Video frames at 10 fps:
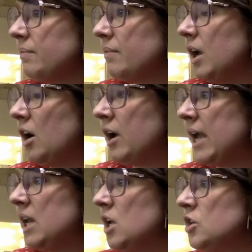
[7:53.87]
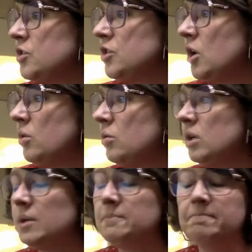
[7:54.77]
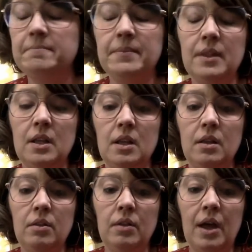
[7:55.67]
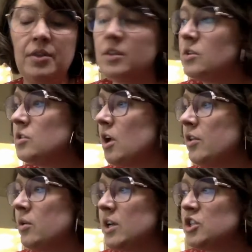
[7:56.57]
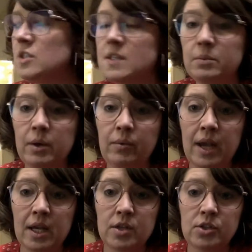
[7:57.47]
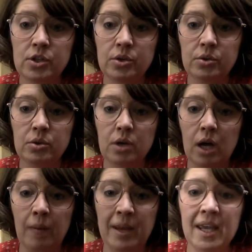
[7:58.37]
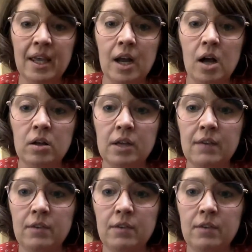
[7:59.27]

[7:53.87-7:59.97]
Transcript: right, so I think those are all the questions that we ran into. Again, I'll give you